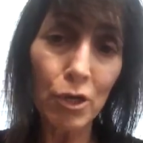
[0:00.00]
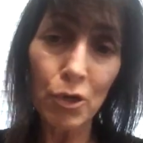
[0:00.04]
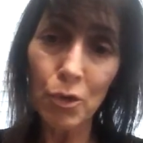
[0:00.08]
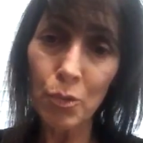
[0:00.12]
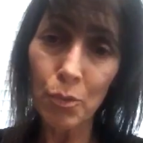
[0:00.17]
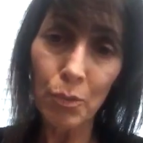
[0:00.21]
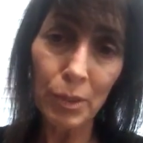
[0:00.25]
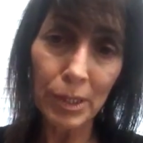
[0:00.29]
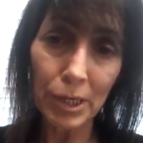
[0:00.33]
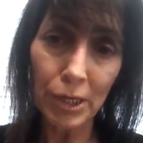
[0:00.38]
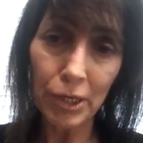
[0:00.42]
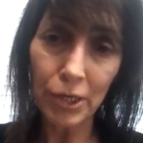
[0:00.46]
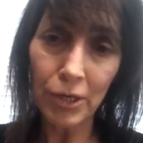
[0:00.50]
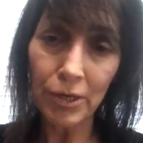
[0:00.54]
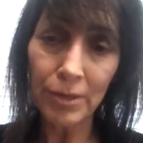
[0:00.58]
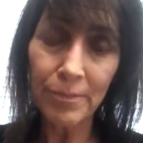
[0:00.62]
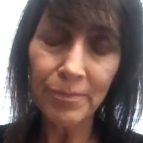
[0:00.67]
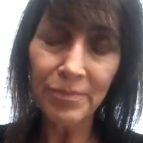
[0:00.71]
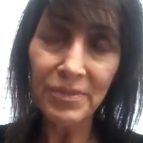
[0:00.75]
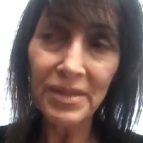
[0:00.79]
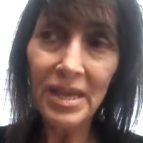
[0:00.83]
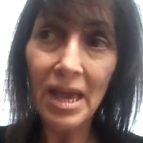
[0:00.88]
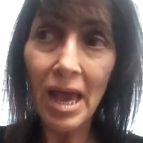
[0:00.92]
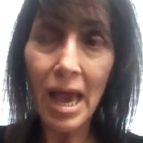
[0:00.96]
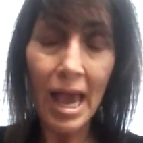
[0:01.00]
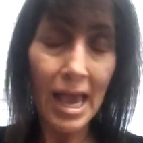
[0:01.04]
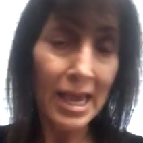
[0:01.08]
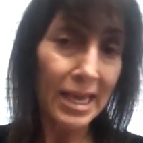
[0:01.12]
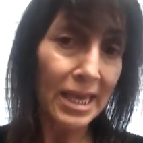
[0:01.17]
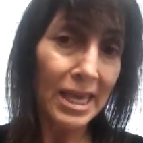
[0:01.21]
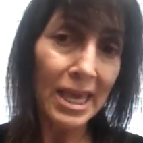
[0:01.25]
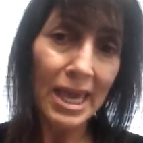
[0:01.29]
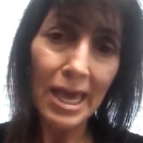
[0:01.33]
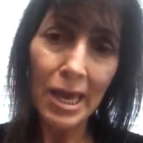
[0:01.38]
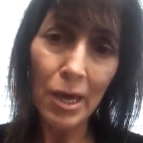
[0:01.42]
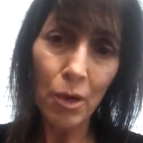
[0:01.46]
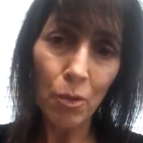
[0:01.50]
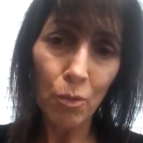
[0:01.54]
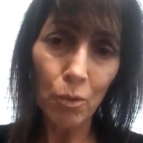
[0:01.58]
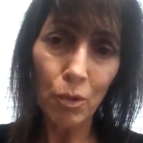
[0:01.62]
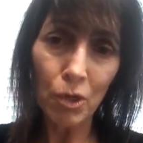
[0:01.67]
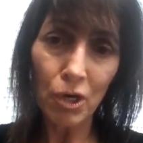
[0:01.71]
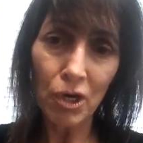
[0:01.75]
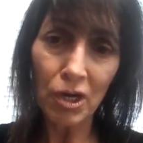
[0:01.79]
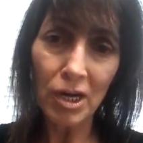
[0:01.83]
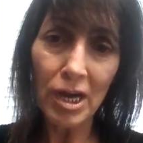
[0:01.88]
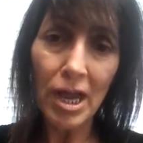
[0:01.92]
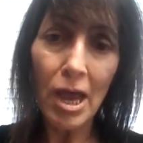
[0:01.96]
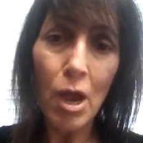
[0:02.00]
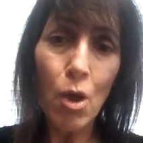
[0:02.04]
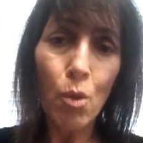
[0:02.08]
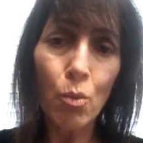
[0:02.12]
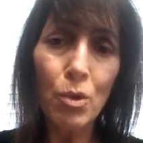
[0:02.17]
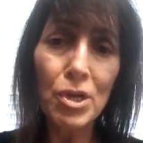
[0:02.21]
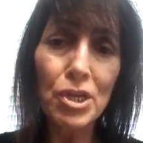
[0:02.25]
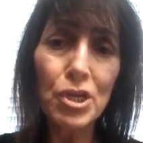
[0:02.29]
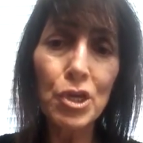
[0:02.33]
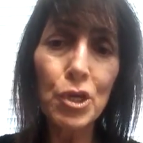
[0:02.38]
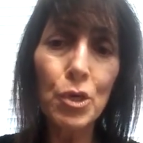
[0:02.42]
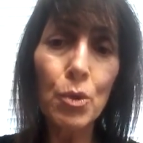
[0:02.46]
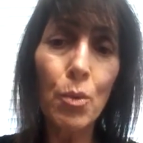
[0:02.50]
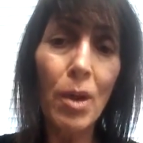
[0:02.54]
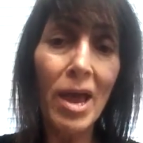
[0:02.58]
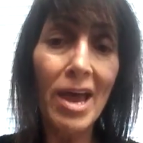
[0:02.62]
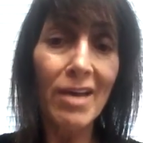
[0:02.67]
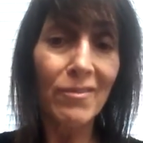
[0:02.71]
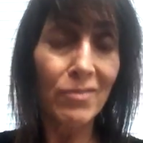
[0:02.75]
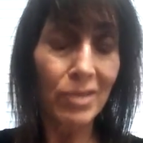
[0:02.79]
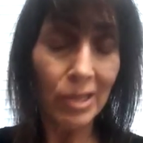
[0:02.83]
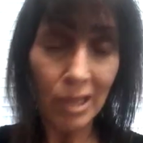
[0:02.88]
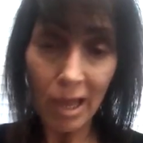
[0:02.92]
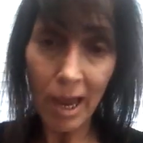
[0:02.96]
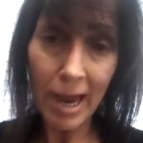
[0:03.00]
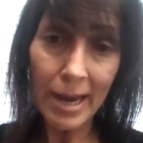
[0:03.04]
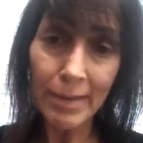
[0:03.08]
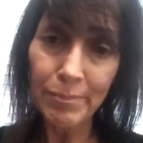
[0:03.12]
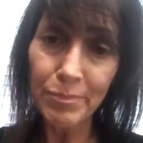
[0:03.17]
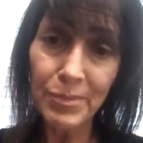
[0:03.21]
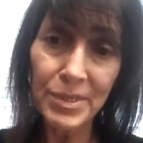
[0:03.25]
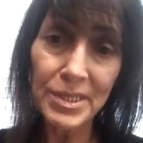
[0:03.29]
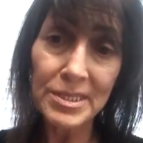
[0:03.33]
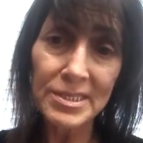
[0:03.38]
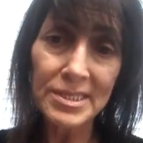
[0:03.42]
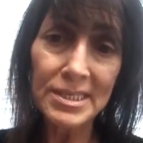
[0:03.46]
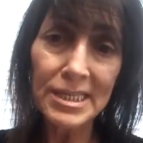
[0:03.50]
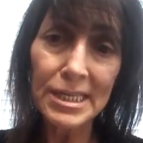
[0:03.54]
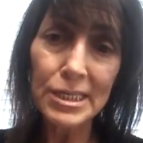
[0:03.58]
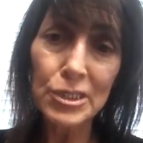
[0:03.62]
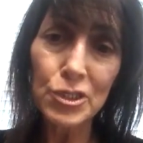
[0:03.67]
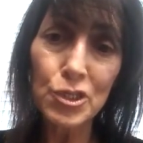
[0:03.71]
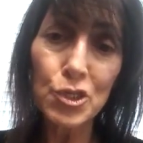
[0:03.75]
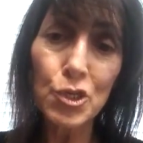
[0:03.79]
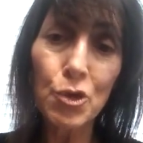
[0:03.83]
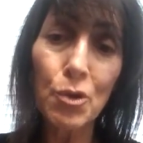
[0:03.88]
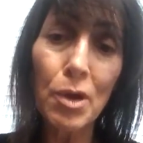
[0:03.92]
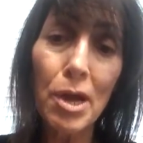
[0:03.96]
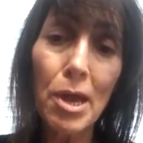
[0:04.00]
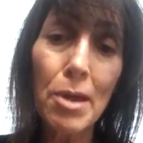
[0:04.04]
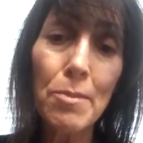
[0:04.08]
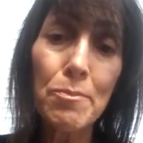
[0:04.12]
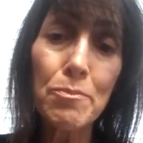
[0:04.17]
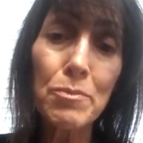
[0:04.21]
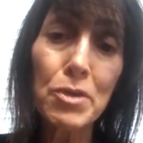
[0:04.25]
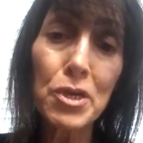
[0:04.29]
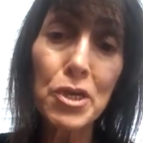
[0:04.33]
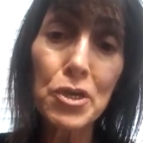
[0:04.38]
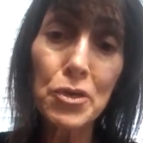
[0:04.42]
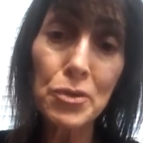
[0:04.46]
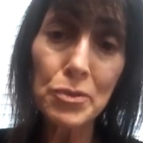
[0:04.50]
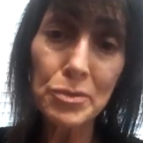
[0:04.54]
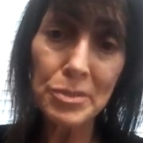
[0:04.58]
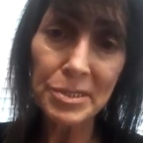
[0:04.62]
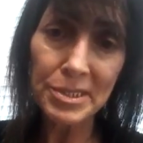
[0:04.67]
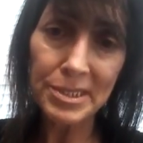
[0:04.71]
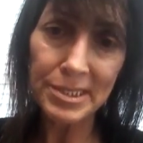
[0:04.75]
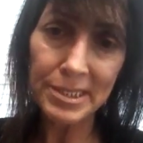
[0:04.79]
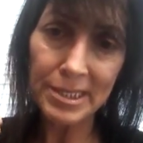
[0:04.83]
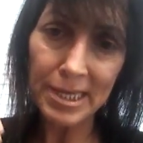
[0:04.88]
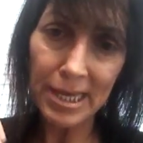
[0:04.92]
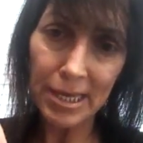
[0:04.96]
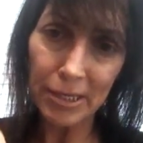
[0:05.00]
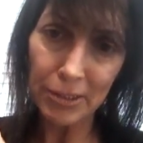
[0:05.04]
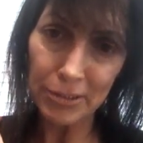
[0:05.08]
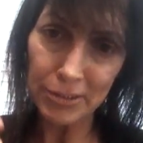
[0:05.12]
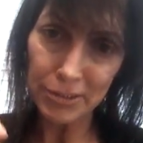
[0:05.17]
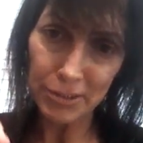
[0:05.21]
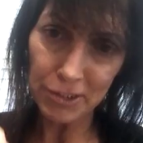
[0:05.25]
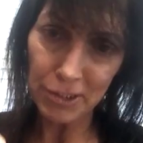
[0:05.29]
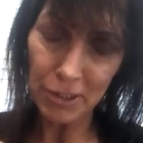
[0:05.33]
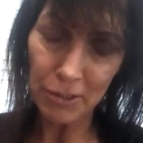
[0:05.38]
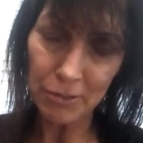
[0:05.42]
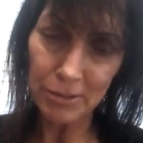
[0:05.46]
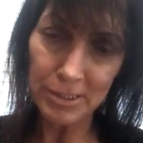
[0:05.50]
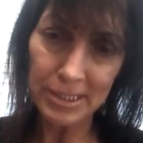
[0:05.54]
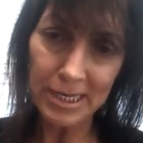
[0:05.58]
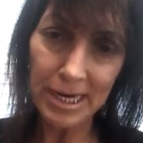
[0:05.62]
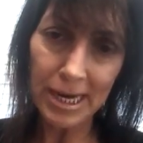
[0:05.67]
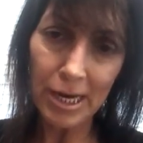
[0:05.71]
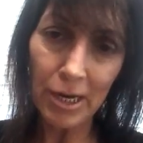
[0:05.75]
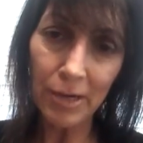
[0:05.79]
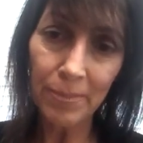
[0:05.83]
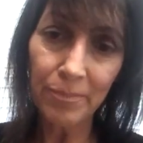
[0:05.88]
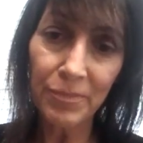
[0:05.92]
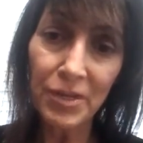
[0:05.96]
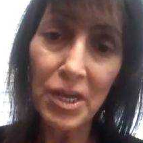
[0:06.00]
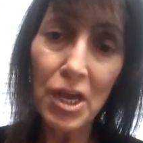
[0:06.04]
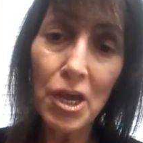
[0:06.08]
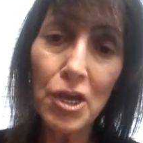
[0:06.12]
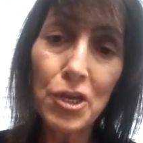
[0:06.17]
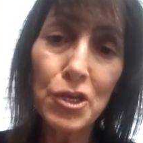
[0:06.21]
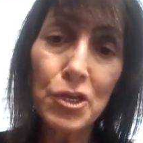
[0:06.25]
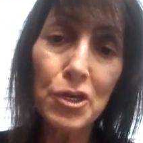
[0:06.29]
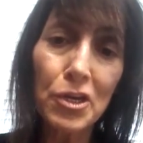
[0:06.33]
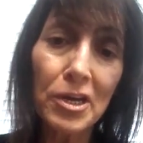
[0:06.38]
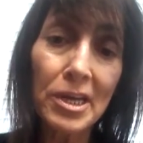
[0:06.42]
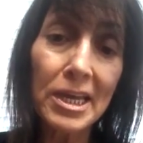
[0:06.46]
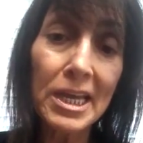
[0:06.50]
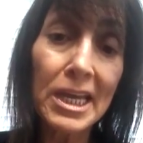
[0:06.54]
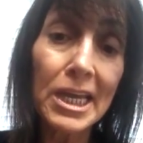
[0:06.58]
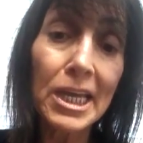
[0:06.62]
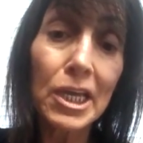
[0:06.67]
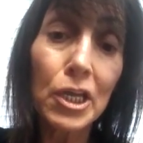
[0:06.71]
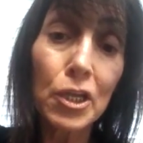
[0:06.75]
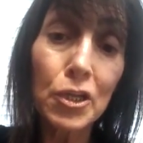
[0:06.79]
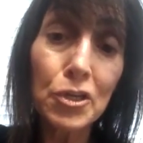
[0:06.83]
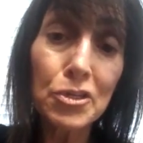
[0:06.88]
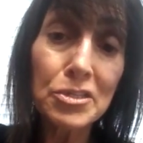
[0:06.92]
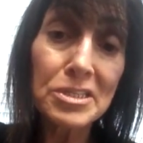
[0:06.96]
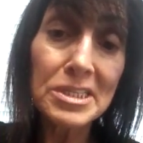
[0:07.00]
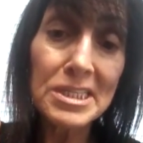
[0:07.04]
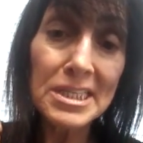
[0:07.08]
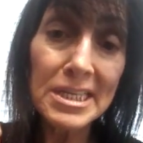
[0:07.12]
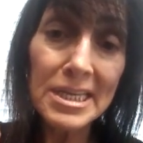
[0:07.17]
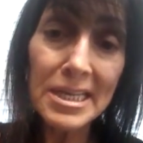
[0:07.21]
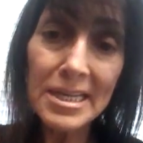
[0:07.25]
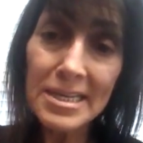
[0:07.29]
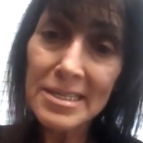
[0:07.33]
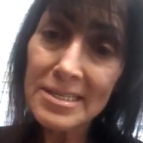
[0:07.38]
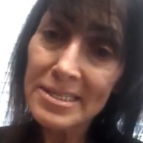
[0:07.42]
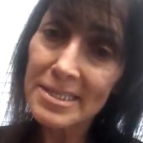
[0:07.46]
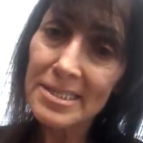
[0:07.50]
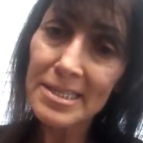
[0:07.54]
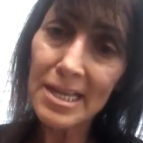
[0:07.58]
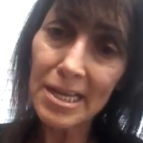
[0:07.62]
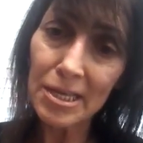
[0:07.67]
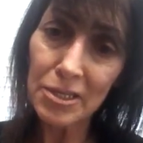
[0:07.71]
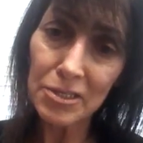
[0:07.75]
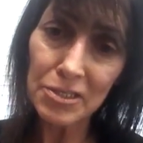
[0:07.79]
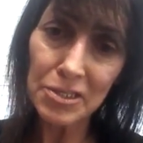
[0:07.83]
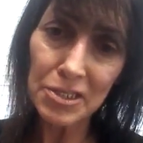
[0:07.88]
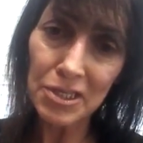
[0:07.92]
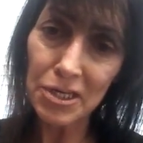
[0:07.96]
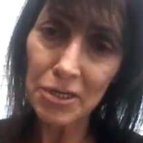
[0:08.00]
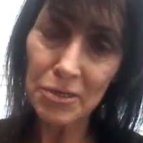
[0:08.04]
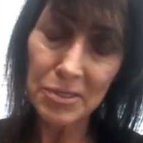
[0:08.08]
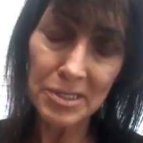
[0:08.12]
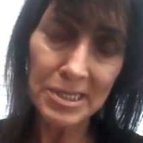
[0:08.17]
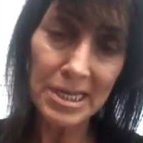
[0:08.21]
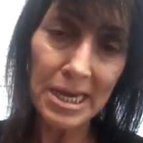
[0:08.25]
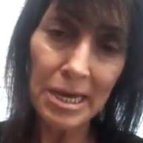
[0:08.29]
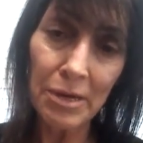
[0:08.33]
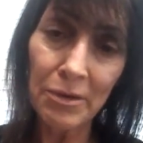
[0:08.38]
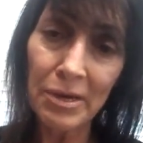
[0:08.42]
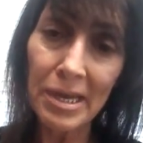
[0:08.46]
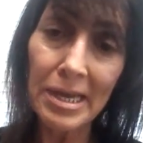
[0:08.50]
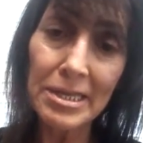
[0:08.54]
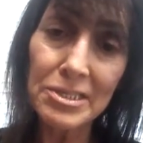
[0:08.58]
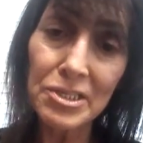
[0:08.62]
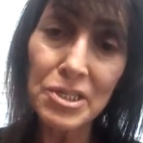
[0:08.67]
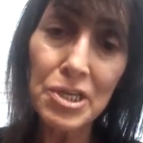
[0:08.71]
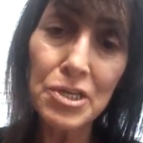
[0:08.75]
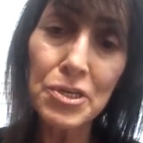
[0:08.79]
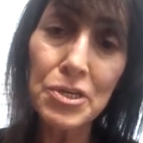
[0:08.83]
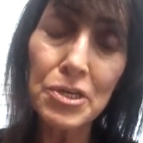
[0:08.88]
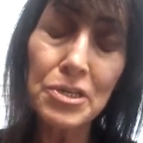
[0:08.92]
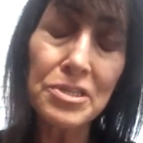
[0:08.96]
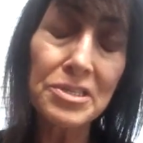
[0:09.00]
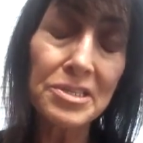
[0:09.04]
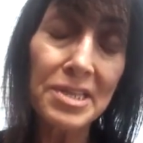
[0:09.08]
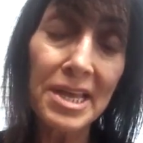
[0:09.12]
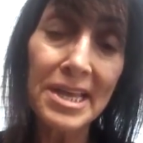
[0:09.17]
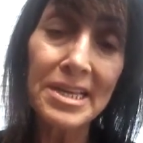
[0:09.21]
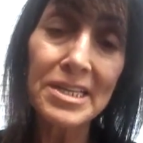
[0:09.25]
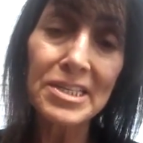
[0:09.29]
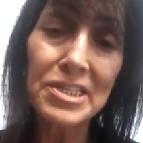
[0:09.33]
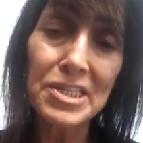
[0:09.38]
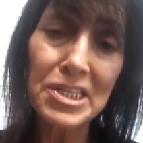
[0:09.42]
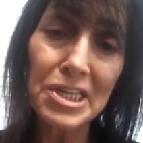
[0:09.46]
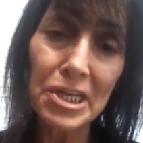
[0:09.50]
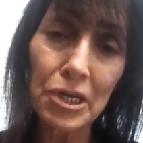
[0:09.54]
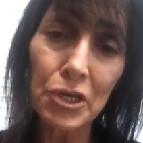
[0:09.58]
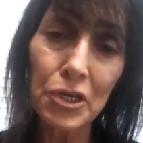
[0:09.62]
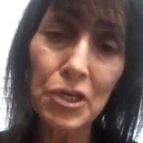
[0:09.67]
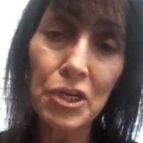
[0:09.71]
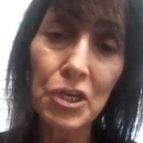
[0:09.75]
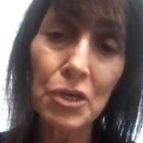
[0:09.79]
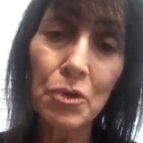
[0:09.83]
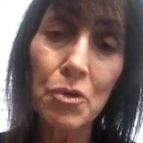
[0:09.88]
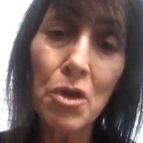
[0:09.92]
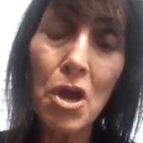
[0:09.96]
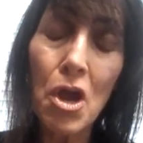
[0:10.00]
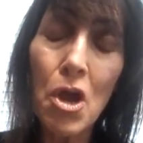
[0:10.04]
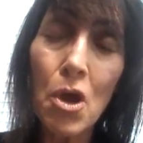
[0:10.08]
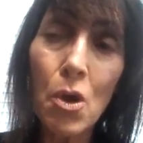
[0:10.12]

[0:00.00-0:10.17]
career. I can't work. When you have Lyme disease, your immune cells go down. Your killer T cells go down. As a nurse, I could tell you,